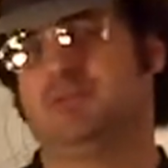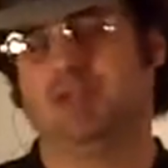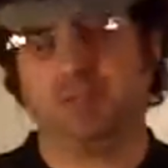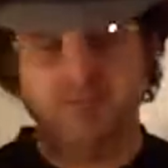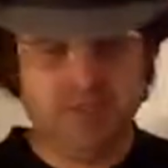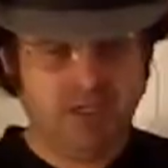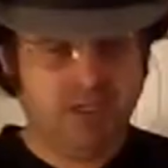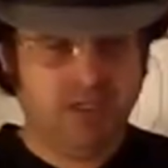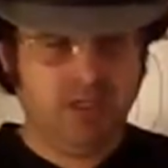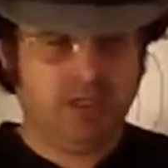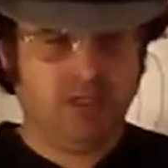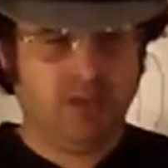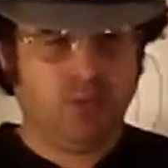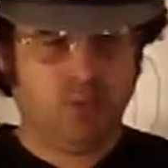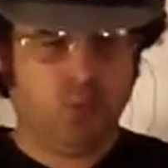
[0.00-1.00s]
So,
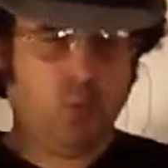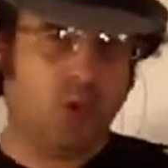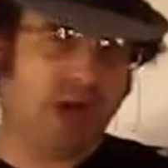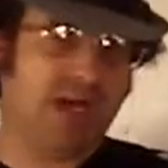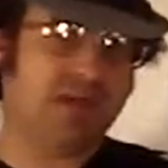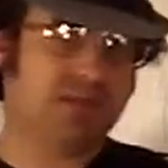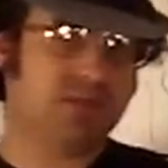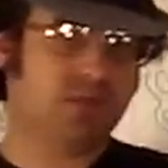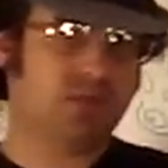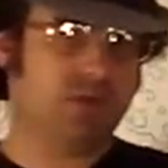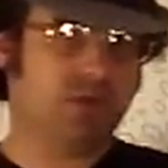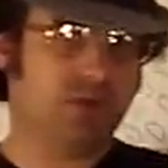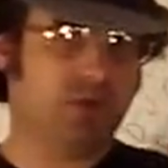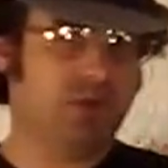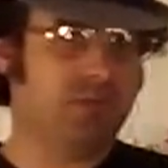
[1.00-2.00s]
why does it
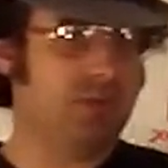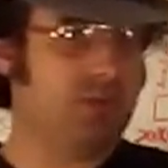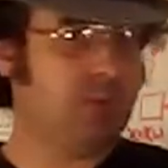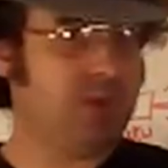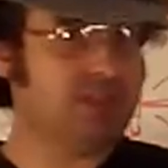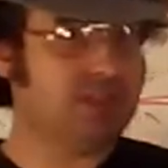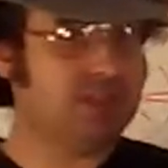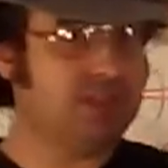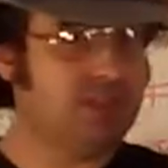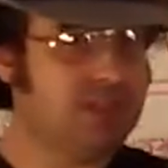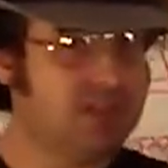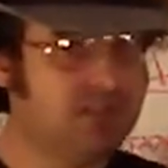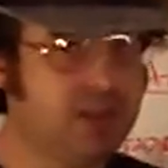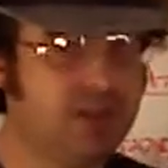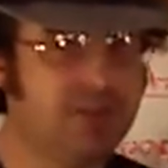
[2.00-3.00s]
work? Well, remember what I
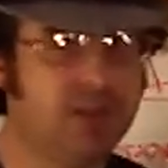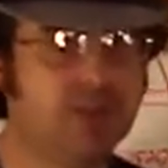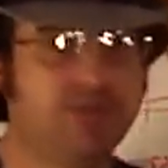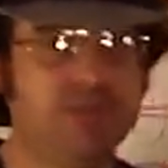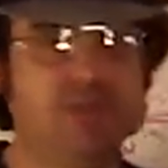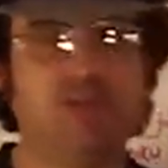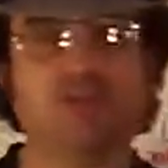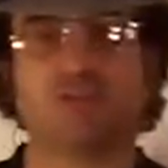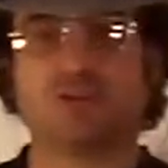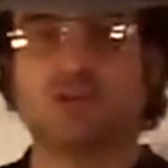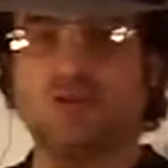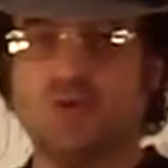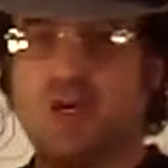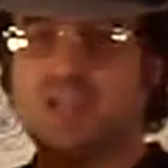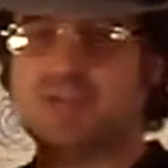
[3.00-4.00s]
talked about in my other videos was
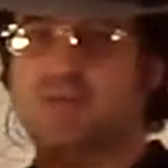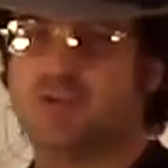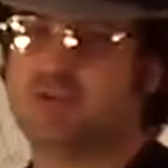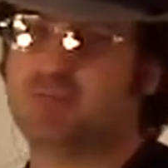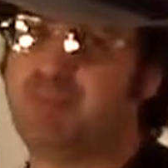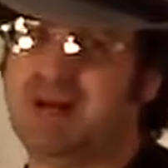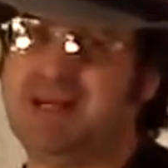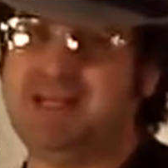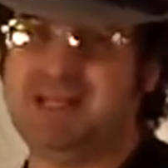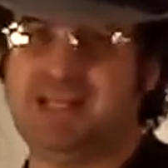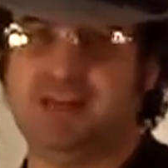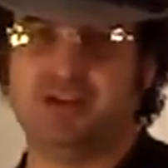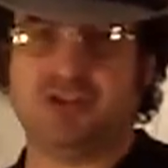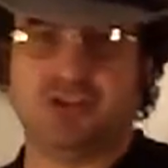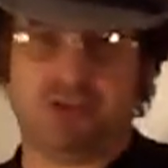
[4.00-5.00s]
transverse binding
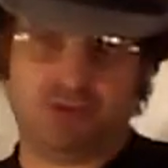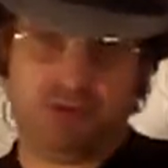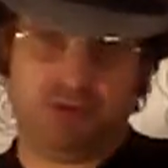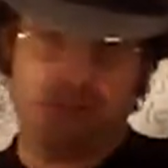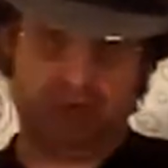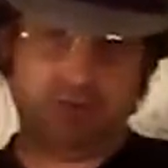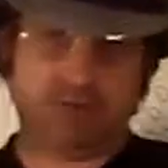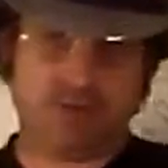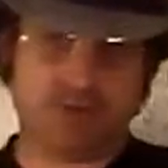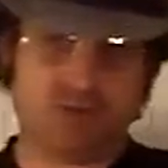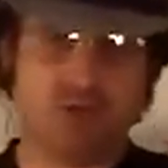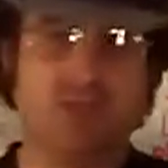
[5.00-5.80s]
energy through the universe.